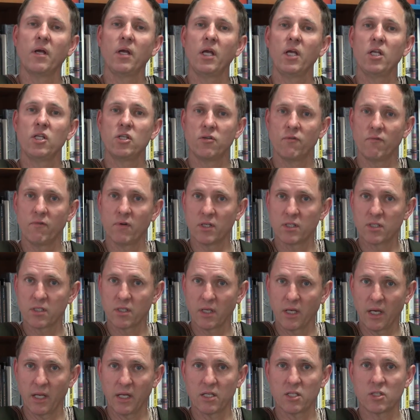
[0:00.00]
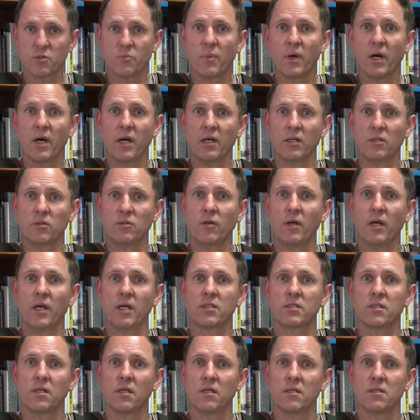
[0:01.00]
each of us can aspire to
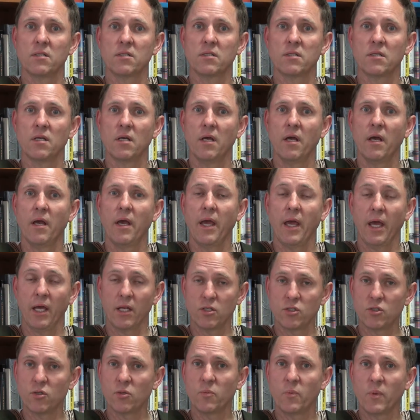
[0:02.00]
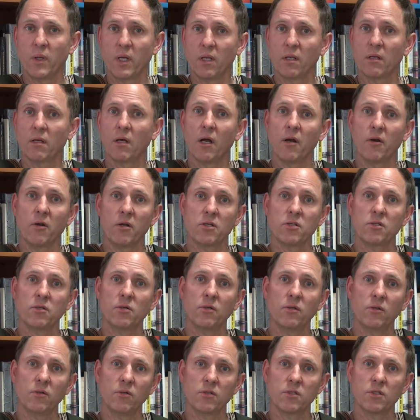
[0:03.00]
excellence and should be encouraged to
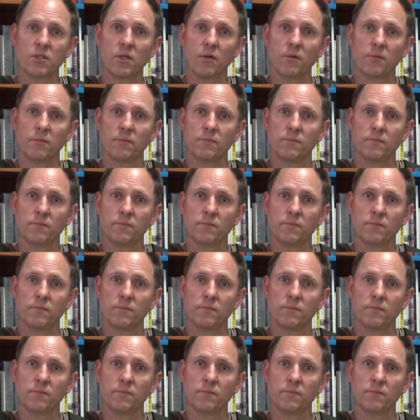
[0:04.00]
do so.